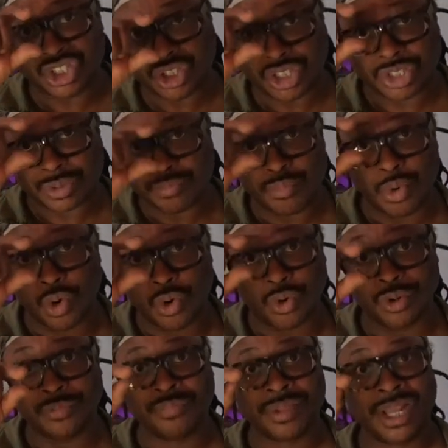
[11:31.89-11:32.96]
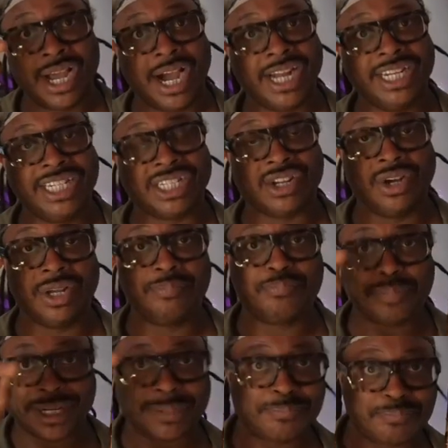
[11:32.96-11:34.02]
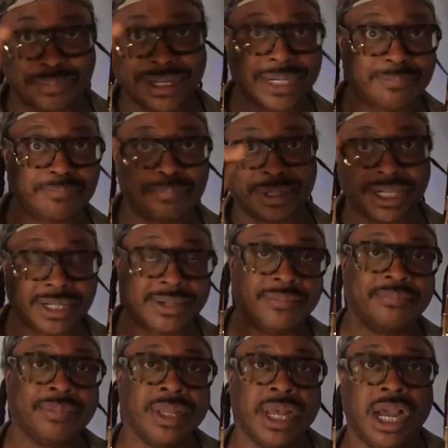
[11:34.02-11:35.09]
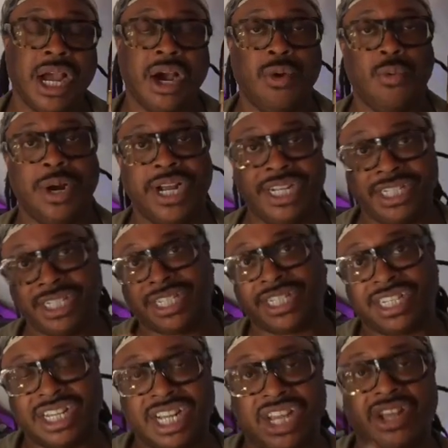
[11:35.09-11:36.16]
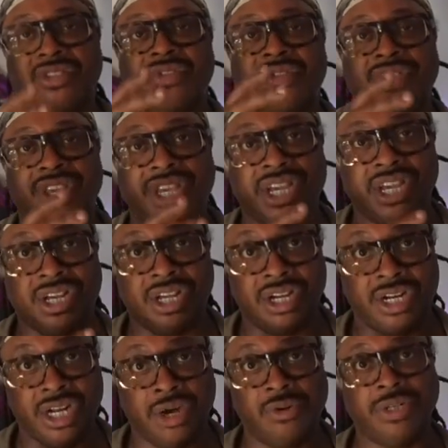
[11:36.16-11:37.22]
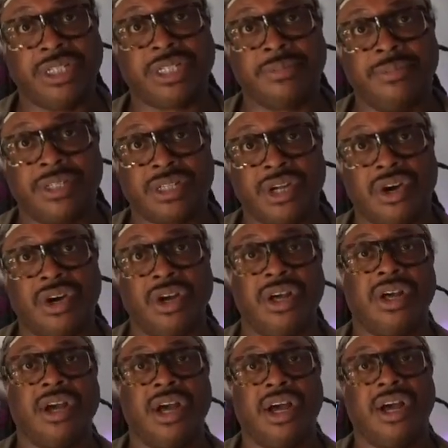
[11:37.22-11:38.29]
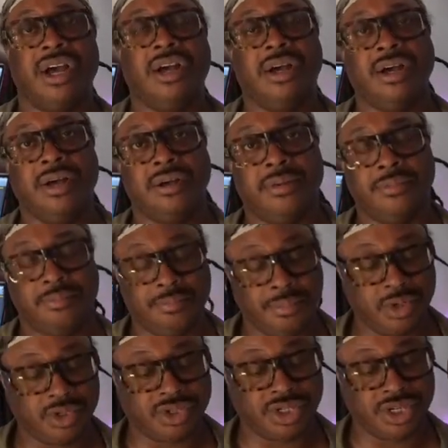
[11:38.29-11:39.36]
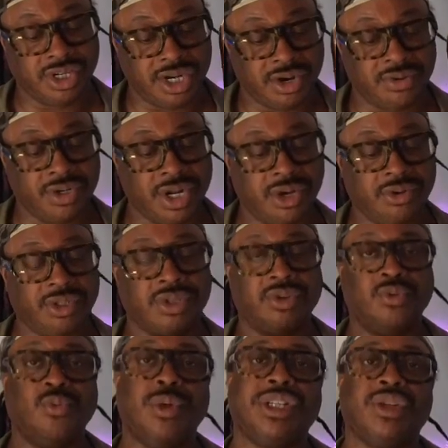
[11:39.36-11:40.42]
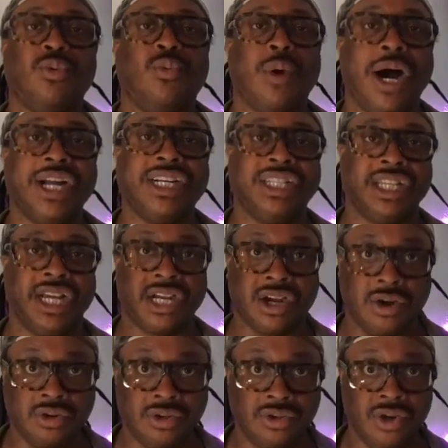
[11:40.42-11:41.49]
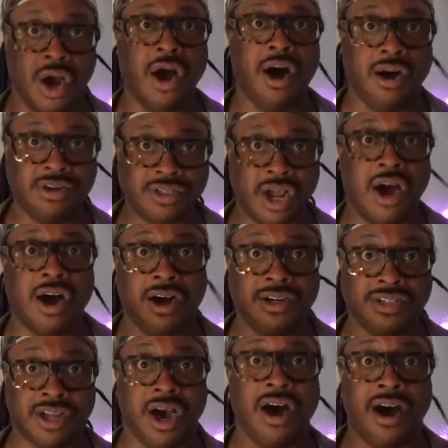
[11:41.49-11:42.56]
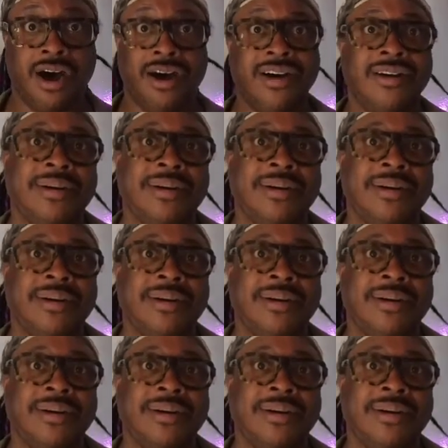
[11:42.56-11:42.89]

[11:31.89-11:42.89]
small, and he's going psh, psh, psh, whereas the lower instrument's got much lower notes, which are wider, and they're going da da da.